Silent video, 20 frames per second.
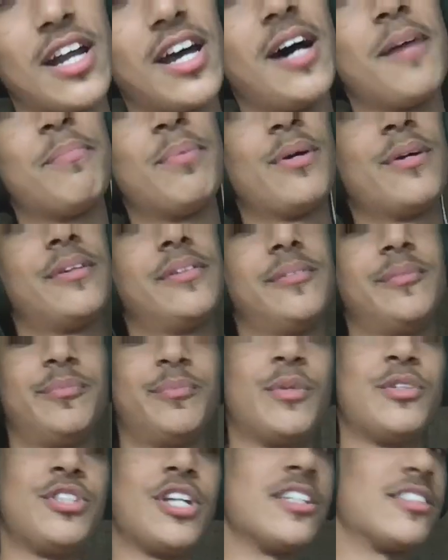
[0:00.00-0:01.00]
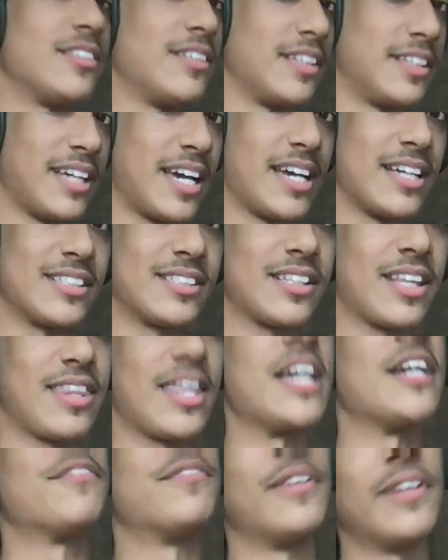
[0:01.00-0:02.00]
up, which isn't the case,
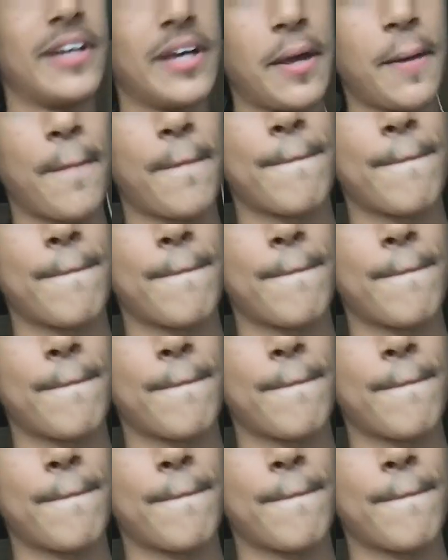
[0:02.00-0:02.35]
thankfully.